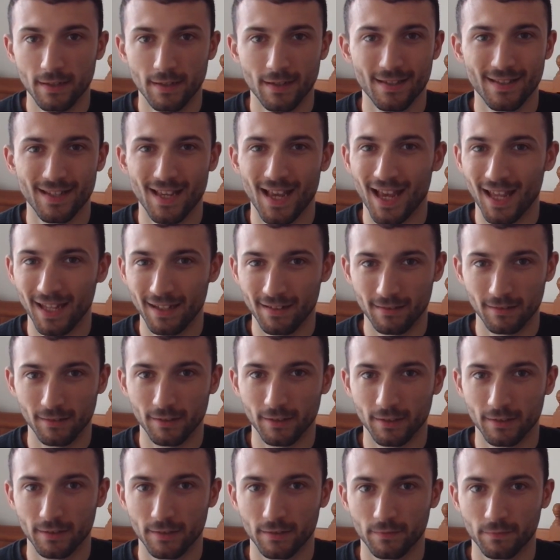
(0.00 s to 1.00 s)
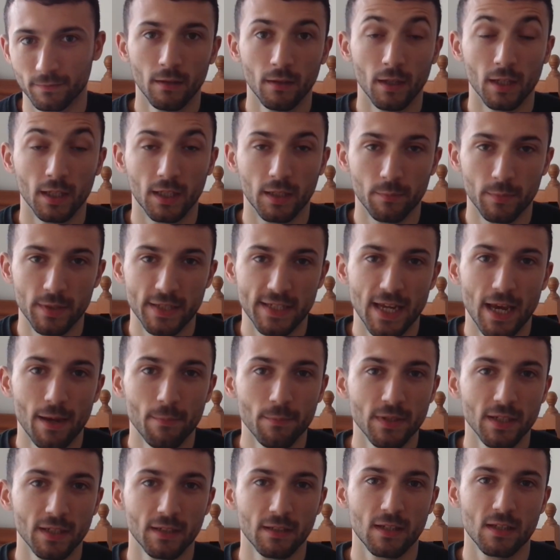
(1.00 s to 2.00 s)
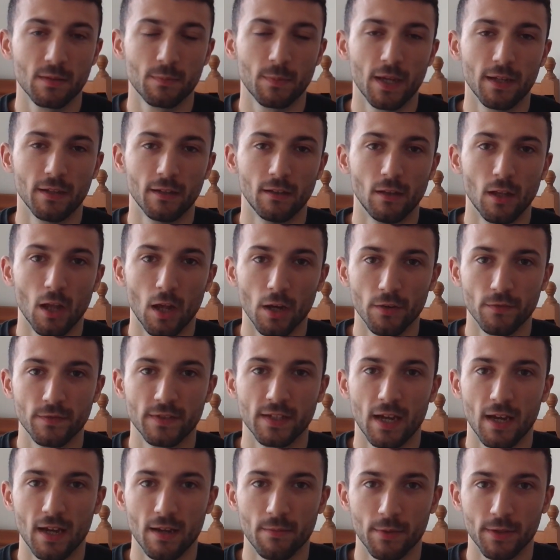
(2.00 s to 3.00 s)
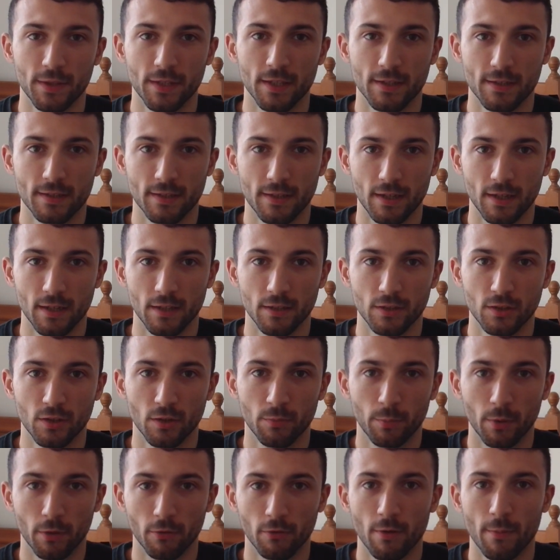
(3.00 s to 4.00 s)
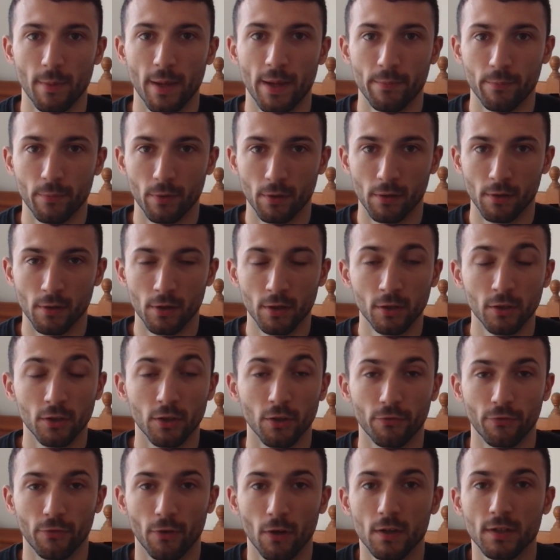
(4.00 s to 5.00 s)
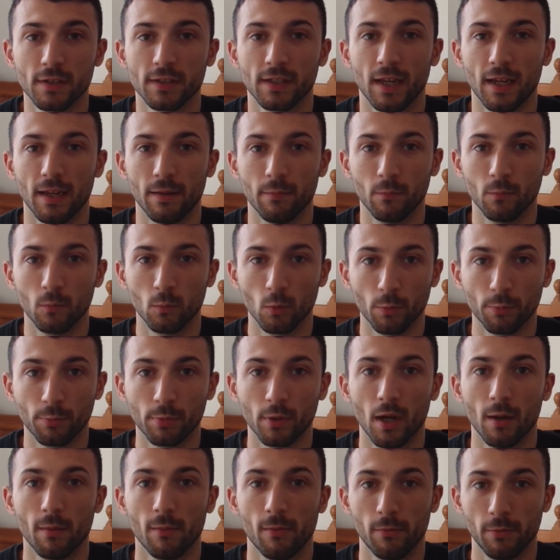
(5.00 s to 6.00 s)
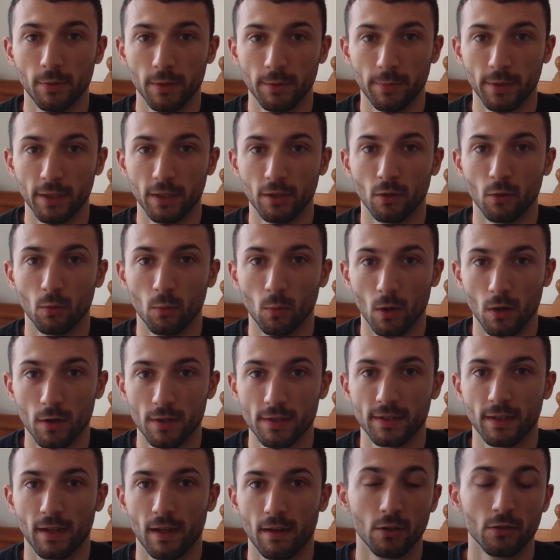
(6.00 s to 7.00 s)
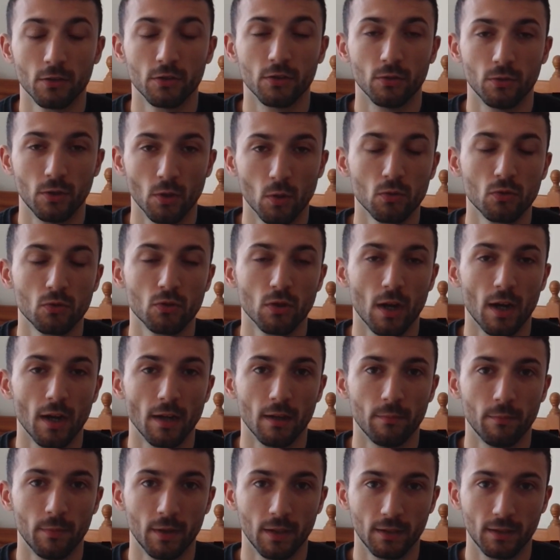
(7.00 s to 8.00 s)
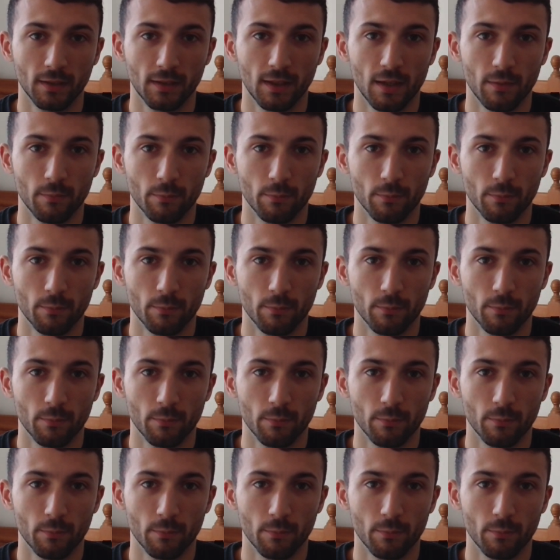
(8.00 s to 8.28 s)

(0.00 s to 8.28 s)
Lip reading: is endless. It can be tempting to spend a lot of time at this stage, but remember, your first game will probably be your worst game, so don't try and make the game